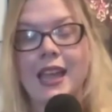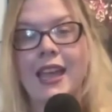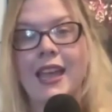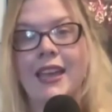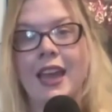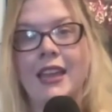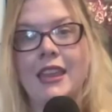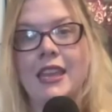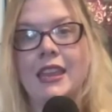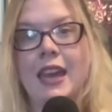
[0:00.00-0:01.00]
And I
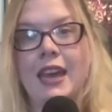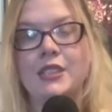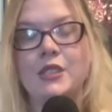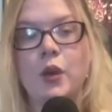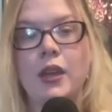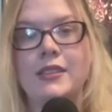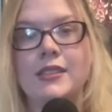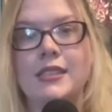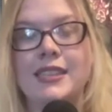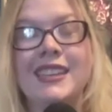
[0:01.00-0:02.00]
think that's
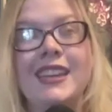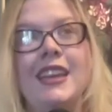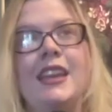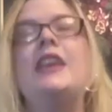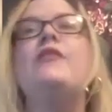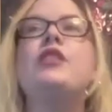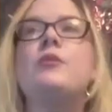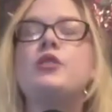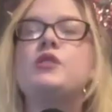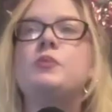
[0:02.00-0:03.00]
what's even the
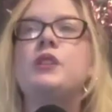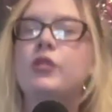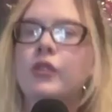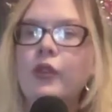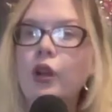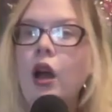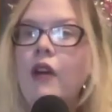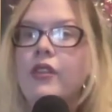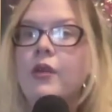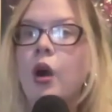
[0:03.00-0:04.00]
most beautiful
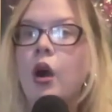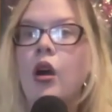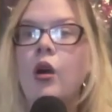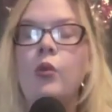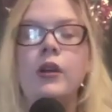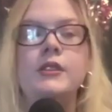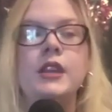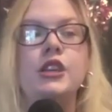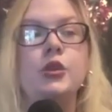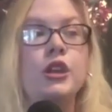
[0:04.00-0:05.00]
of them all, where it's
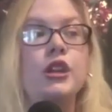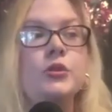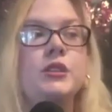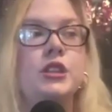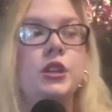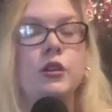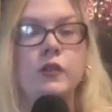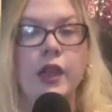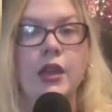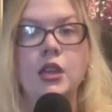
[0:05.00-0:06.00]
like you can use it to your
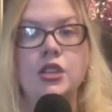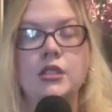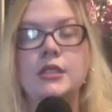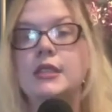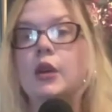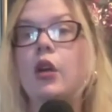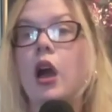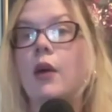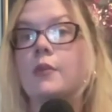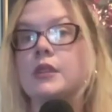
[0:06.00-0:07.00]
advantage, it still
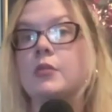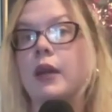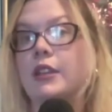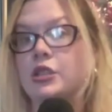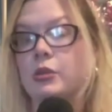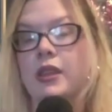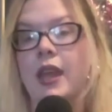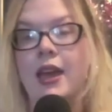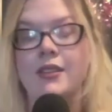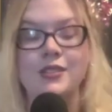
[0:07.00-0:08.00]
comes and bites you in the
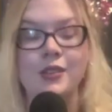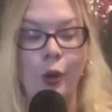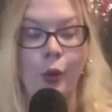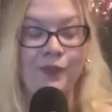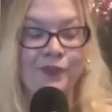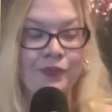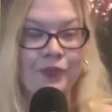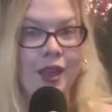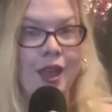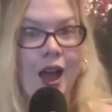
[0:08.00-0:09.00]
ass. So
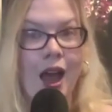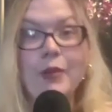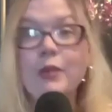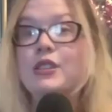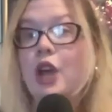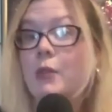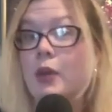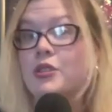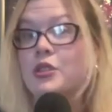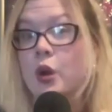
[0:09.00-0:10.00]
I'm going to be talking
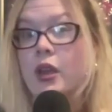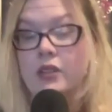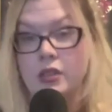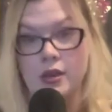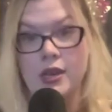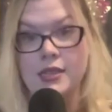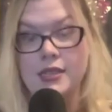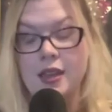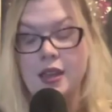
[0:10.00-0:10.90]
about the story of Adonis.